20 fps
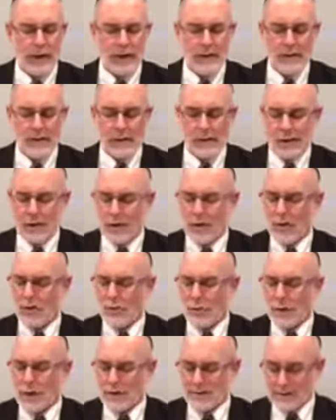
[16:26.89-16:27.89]
The earth
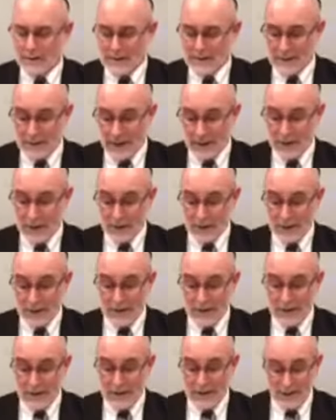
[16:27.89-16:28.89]
was
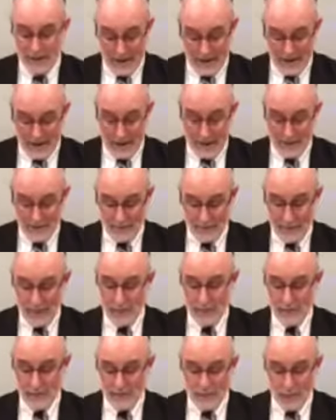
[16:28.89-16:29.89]
astonishingly and
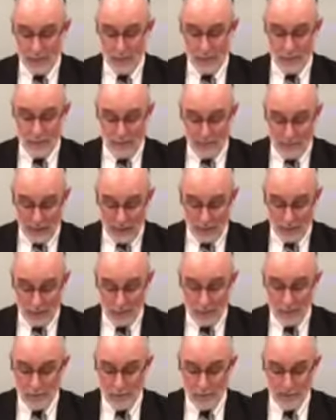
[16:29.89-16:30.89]
empty, tohu
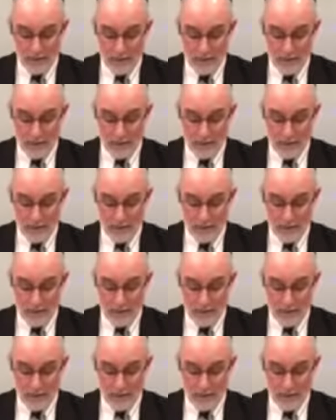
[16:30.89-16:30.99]
bavohu,